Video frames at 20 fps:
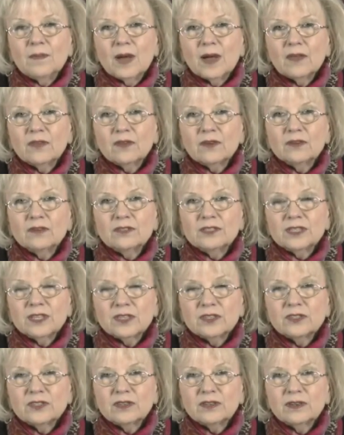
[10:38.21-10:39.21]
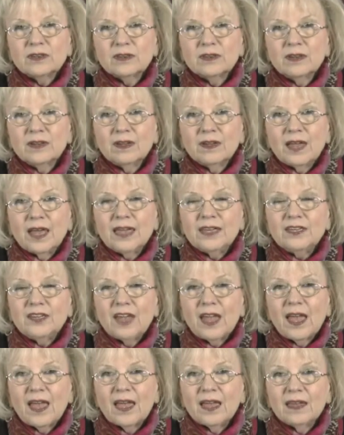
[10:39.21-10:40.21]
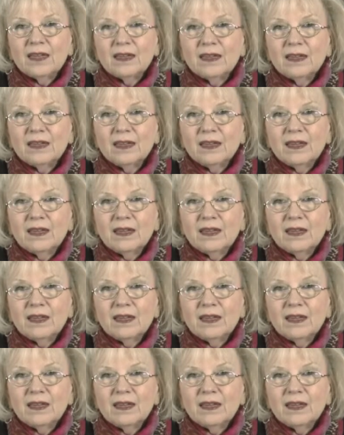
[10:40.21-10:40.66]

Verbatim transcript: mother, sister, and yea,